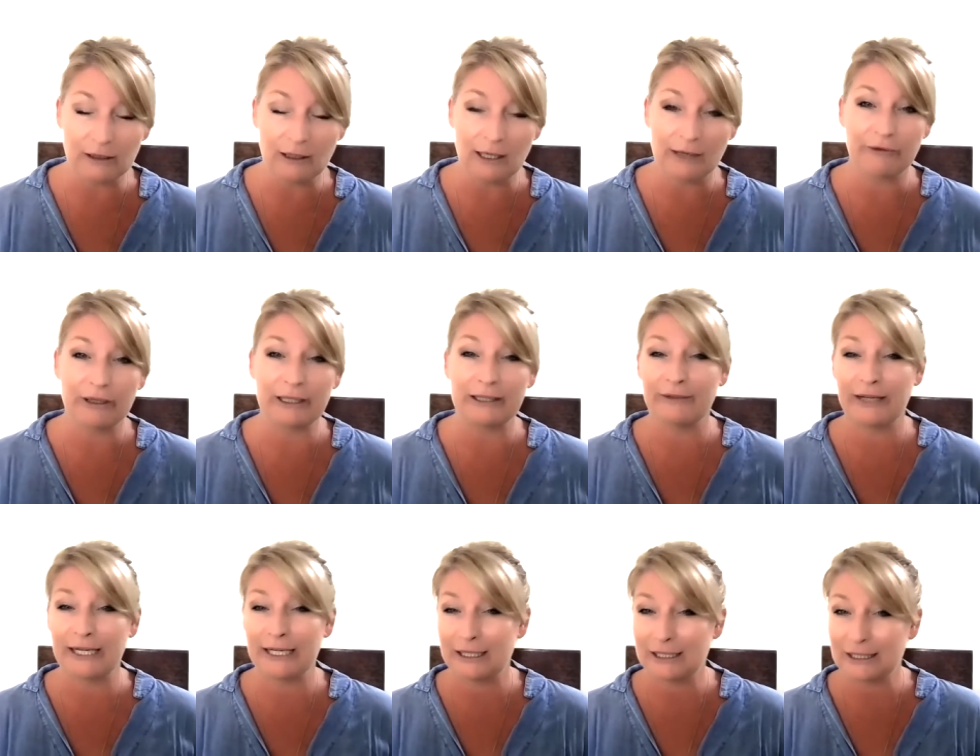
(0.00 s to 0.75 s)
I've
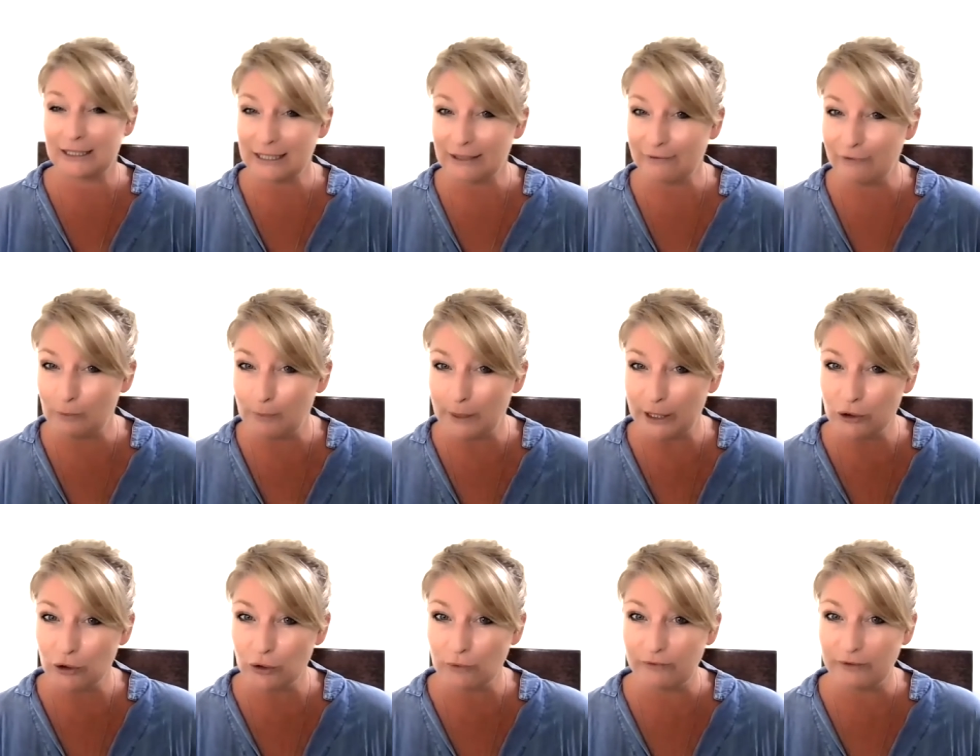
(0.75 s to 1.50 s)
renovated a
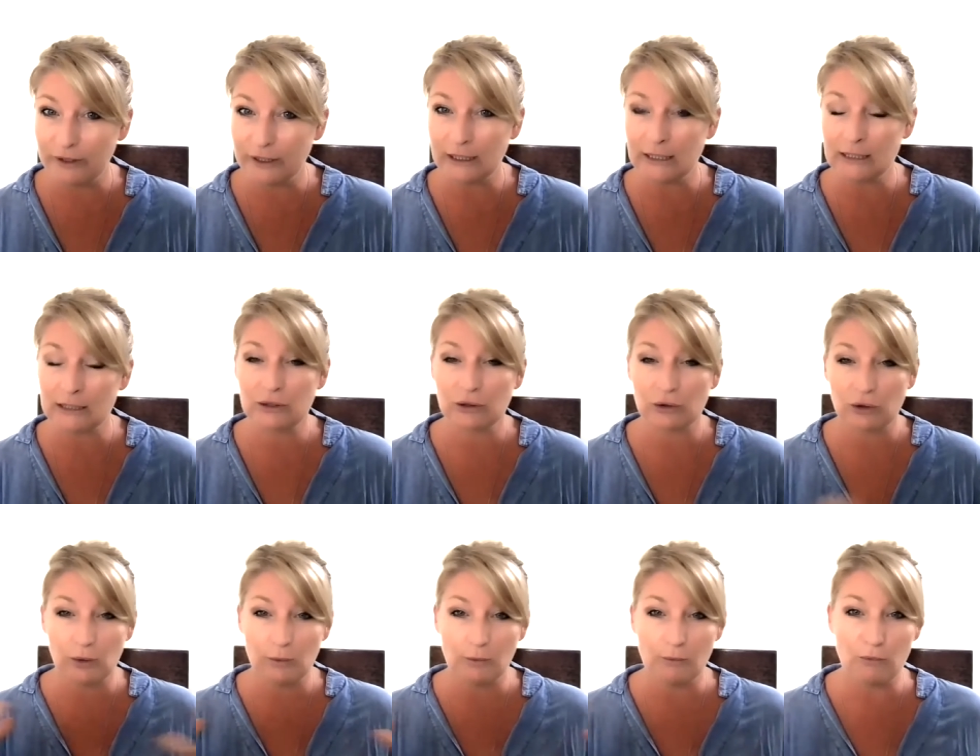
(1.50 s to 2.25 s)
7-bedroom villa, so
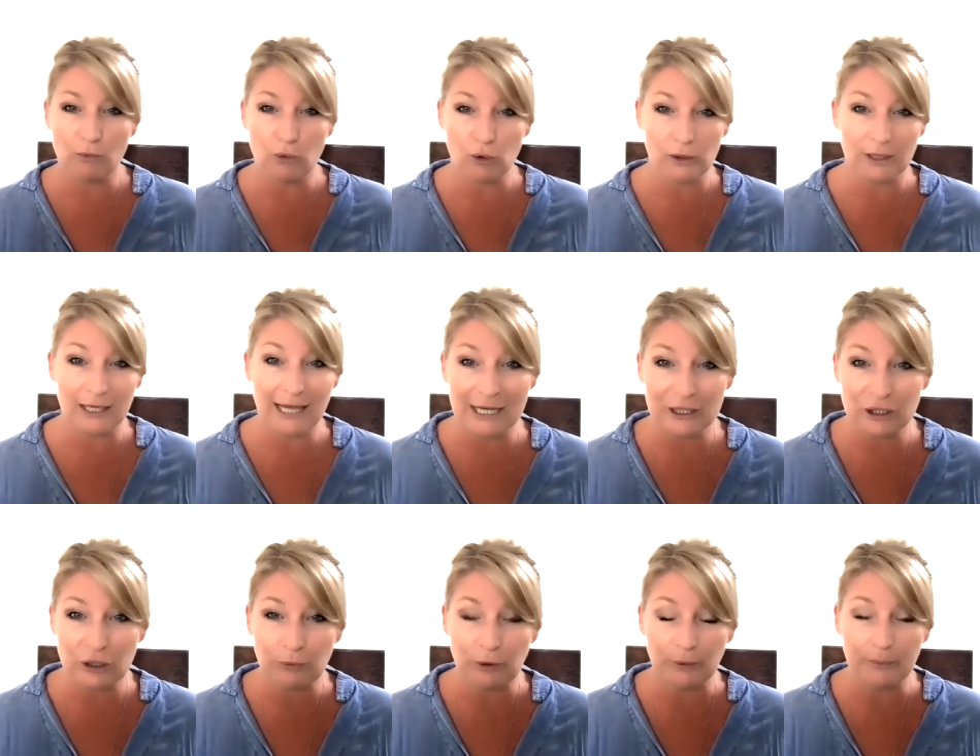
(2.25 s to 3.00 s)
more
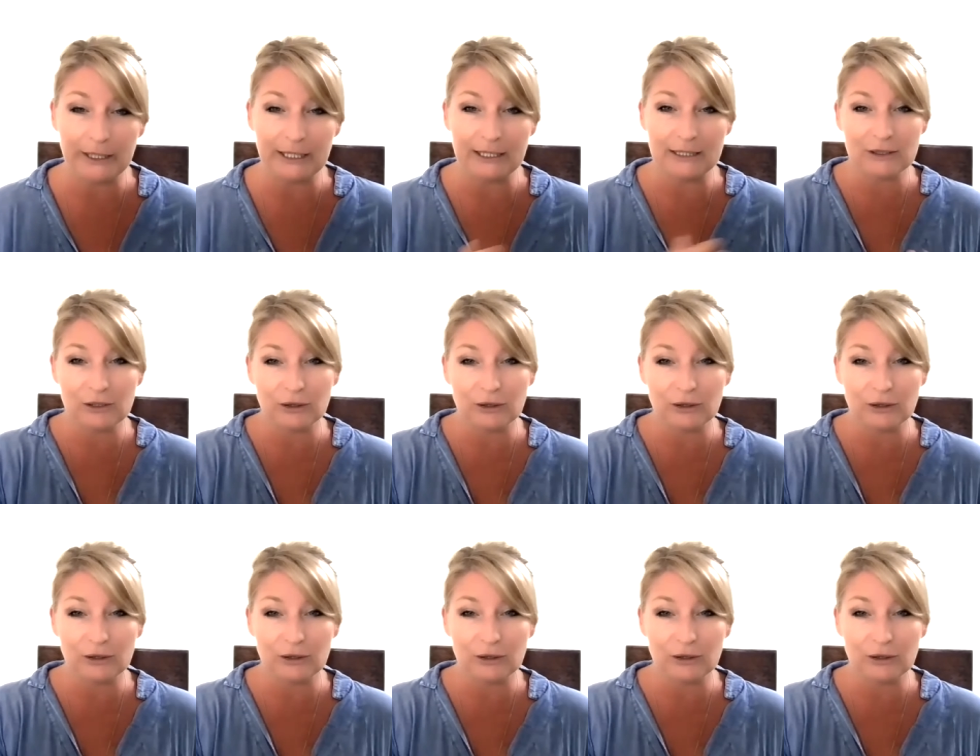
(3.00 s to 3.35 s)
larger properties.